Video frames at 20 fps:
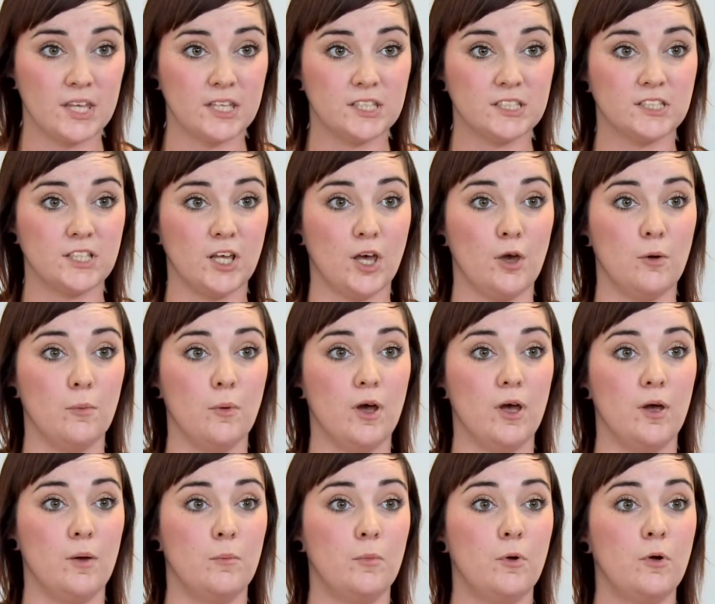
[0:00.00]

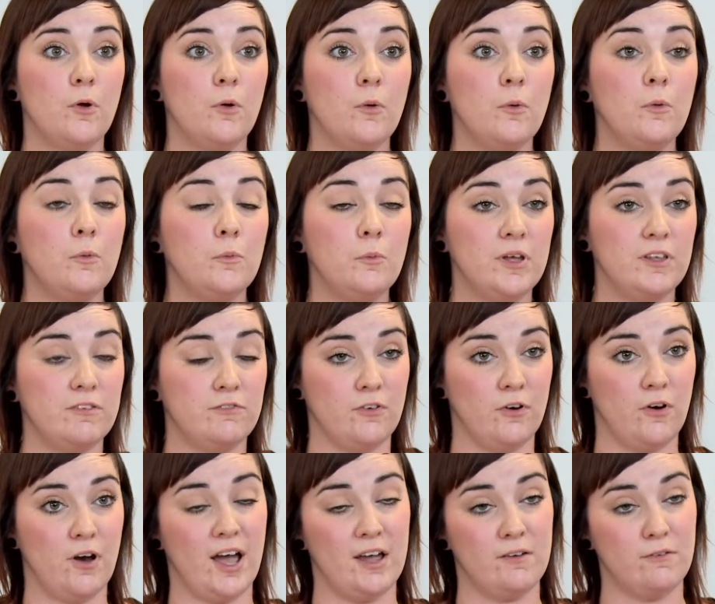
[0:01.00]
So we
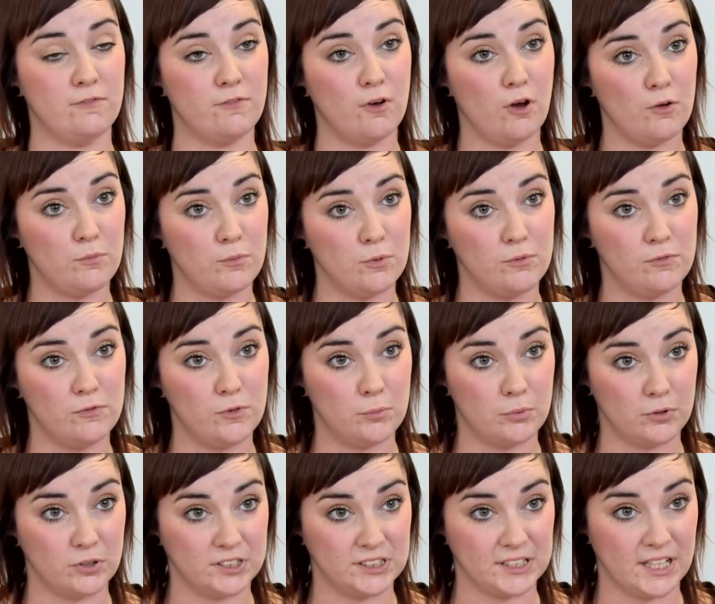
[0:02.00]
thought our involvement with the
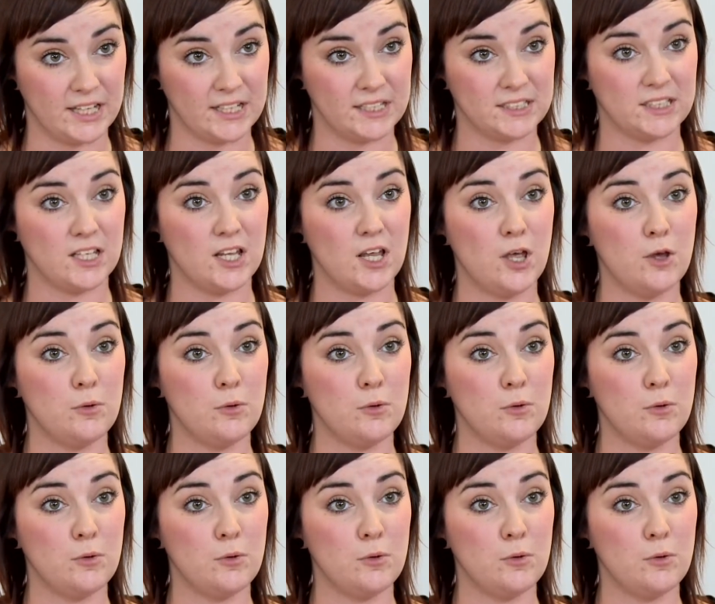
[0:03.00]
project